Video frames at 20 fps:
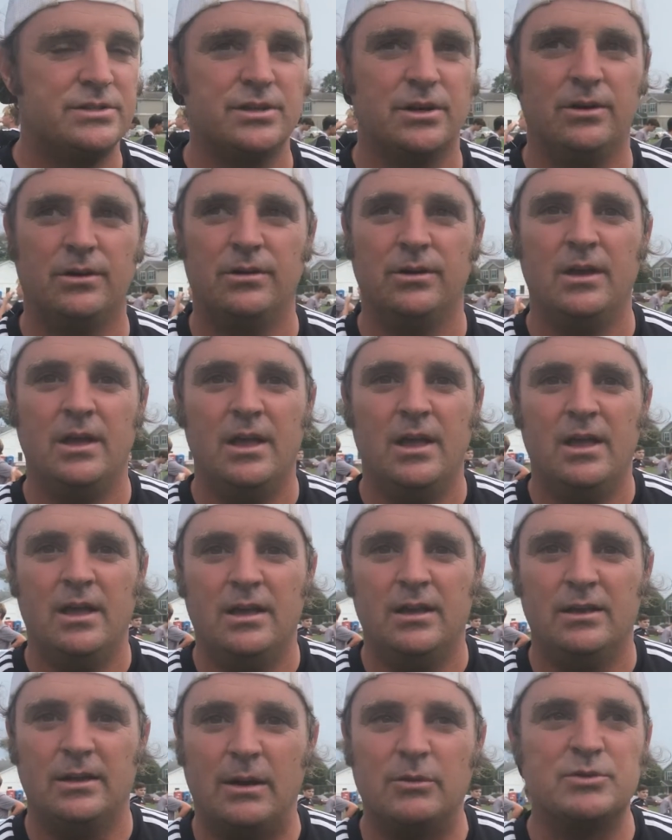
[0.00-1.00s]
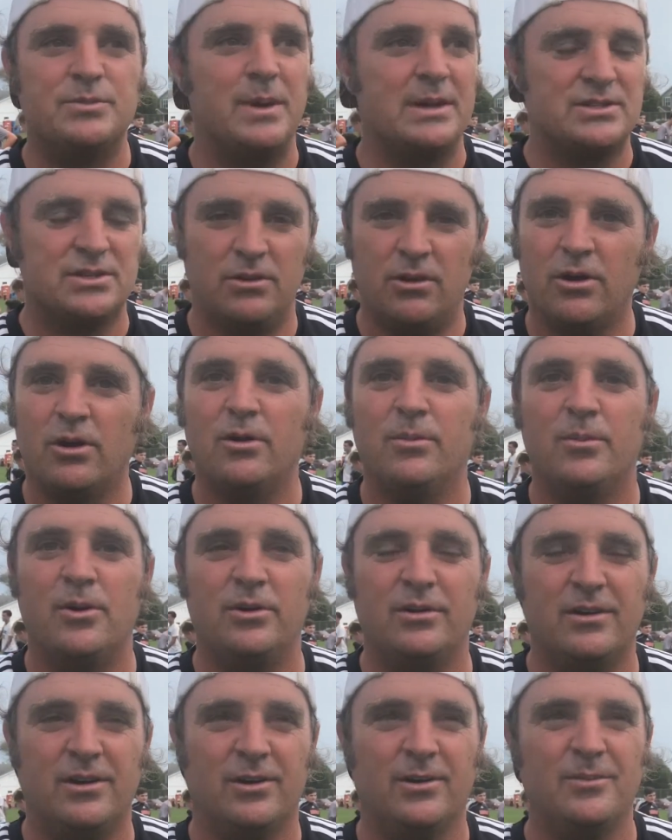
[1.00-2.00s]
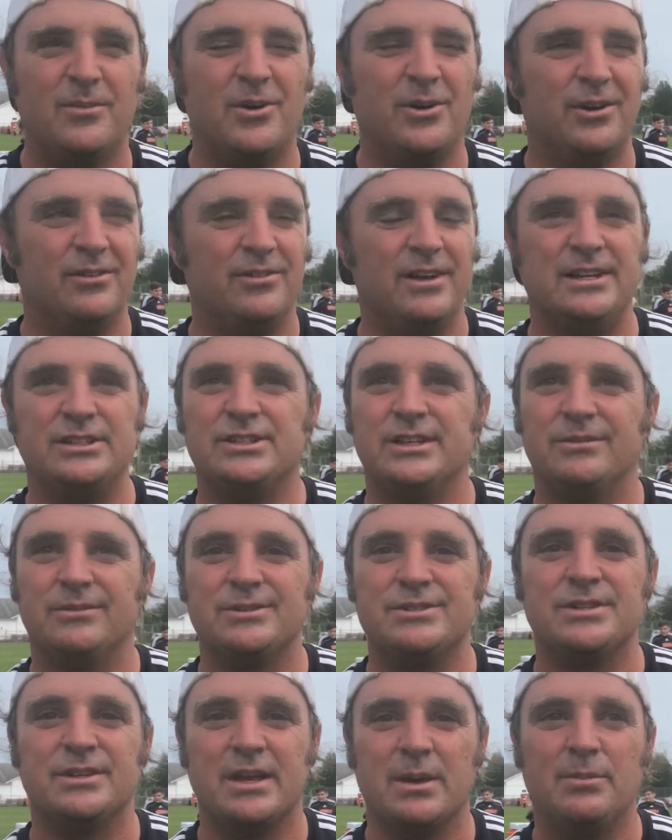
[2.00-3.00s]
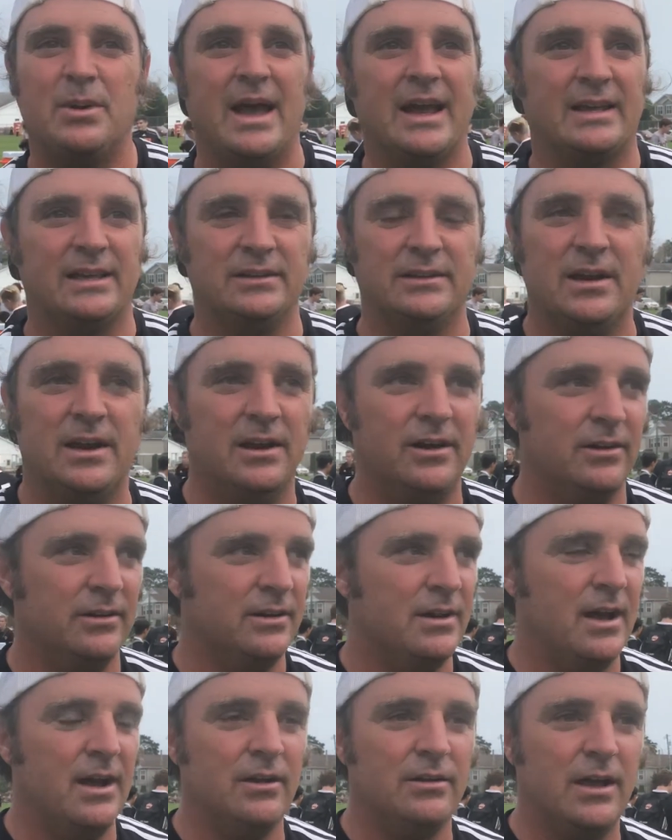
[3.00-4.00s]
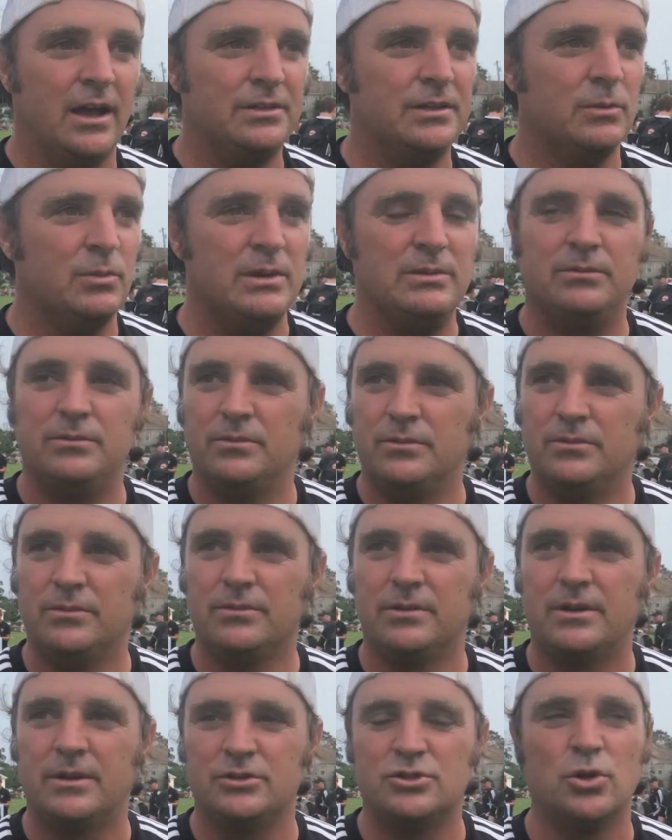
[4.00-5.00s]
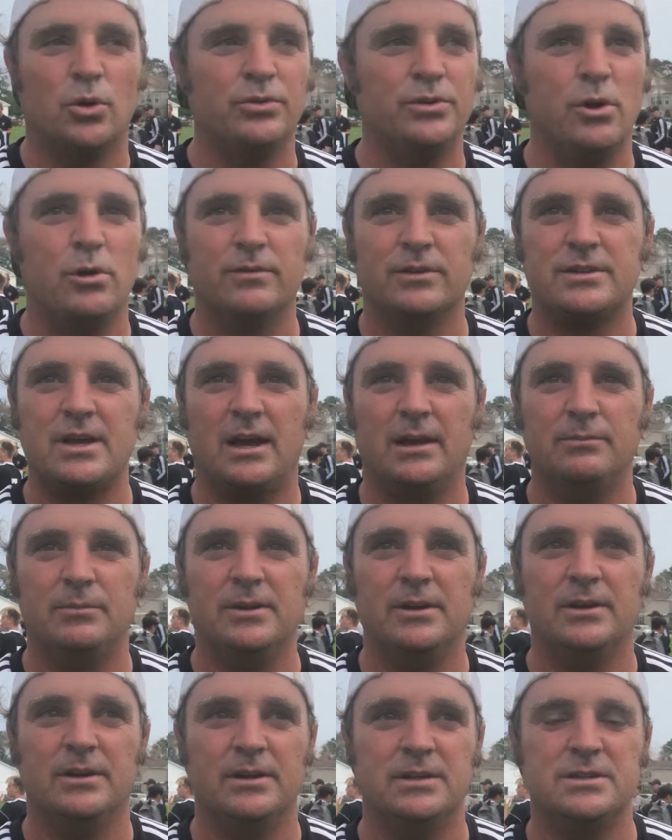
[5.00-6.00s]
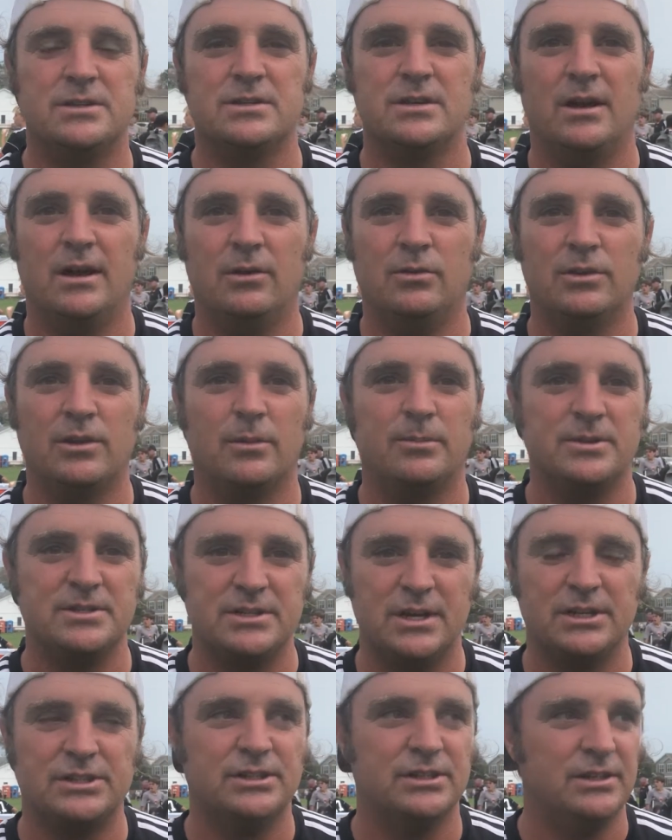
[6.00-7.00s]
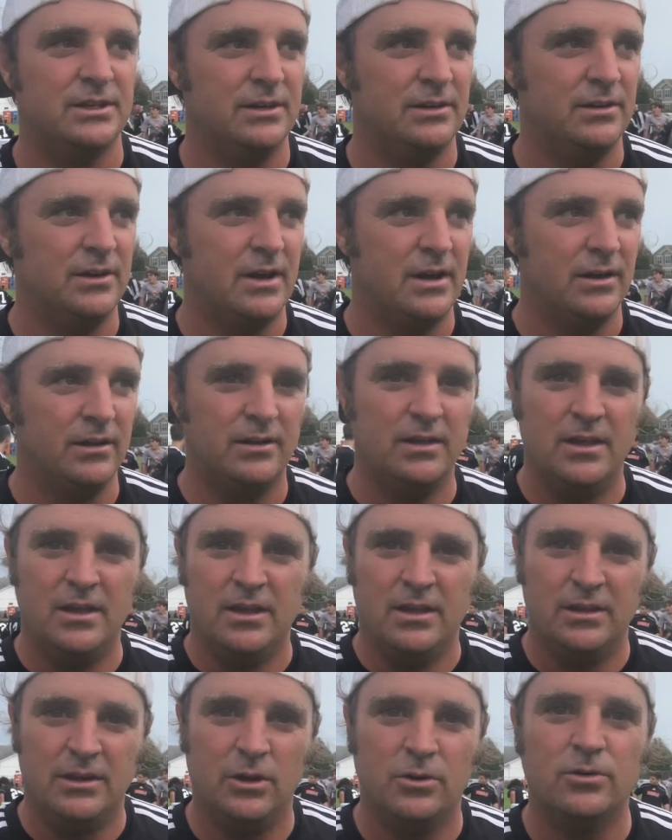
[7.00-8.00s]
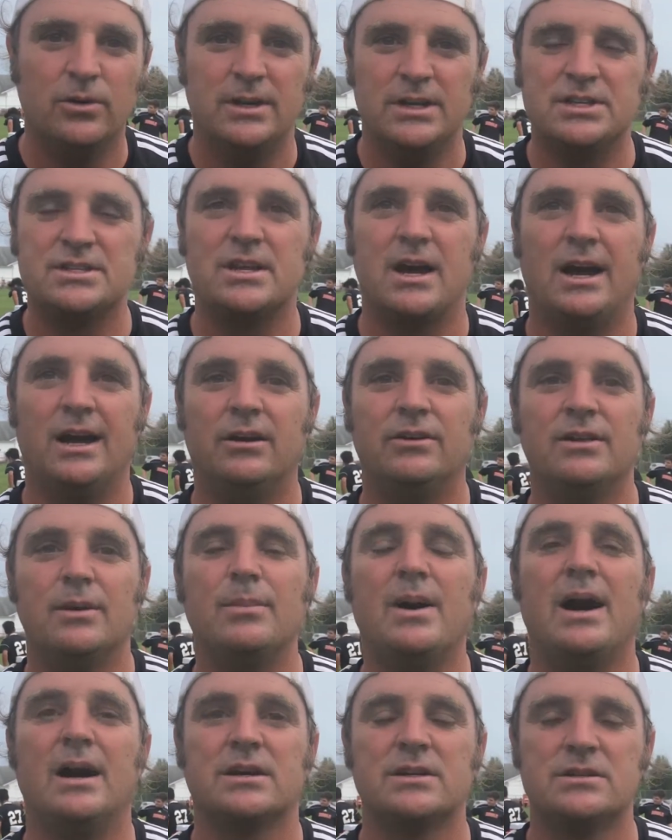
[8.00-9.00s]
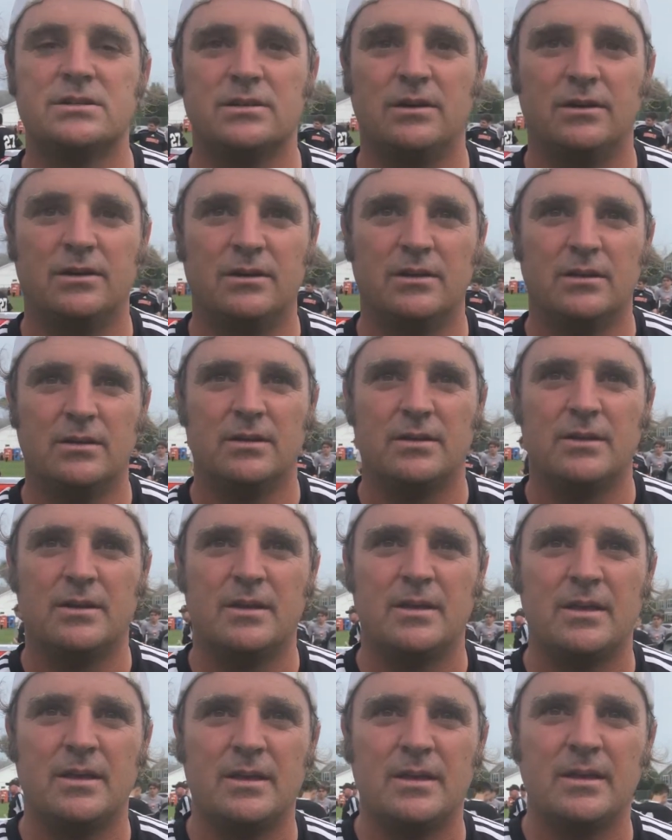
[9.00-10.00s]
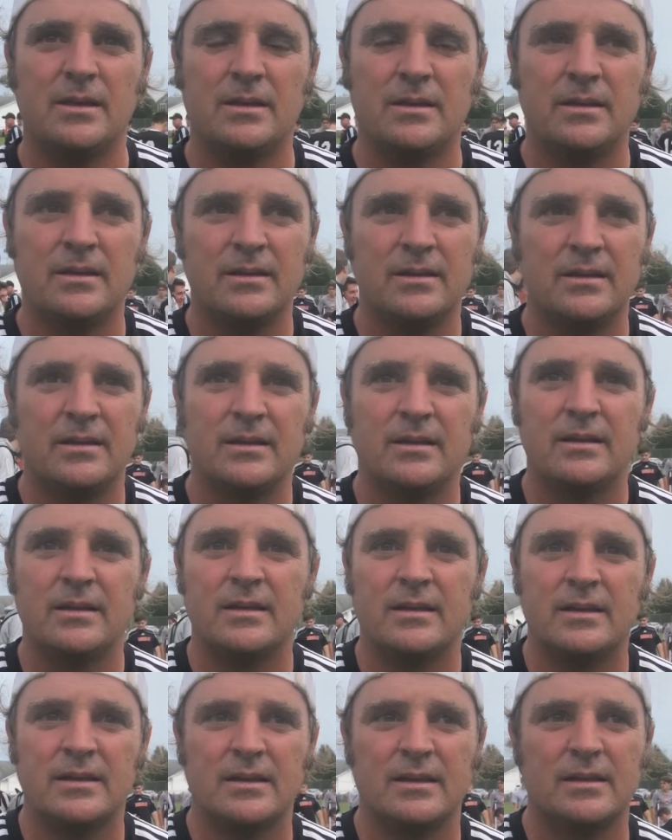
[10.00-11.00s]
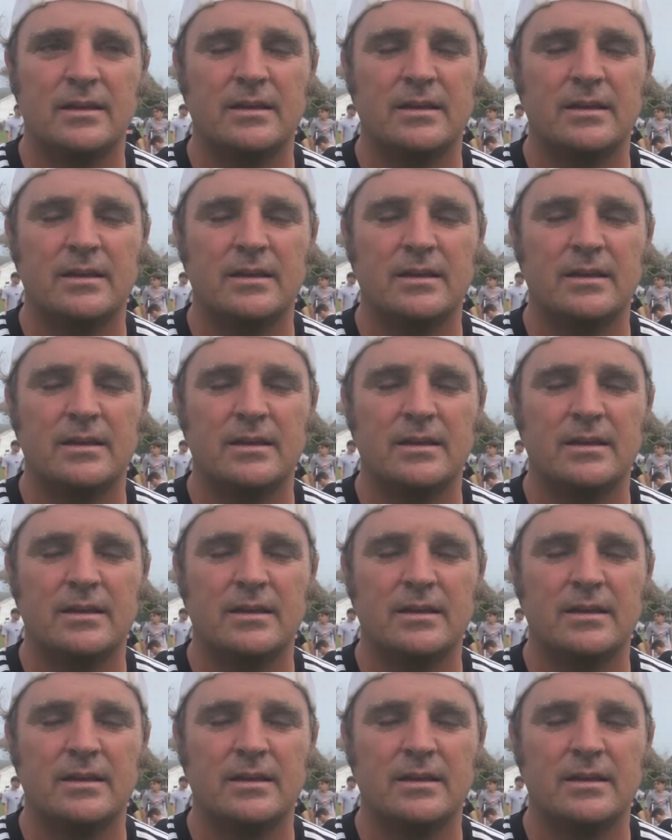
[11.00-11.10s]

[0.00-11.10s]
So, you know, it was basically our motivation was to get back in there. And I think we controlled the overtime periods with our possession and, you know, gritty style in the box. So.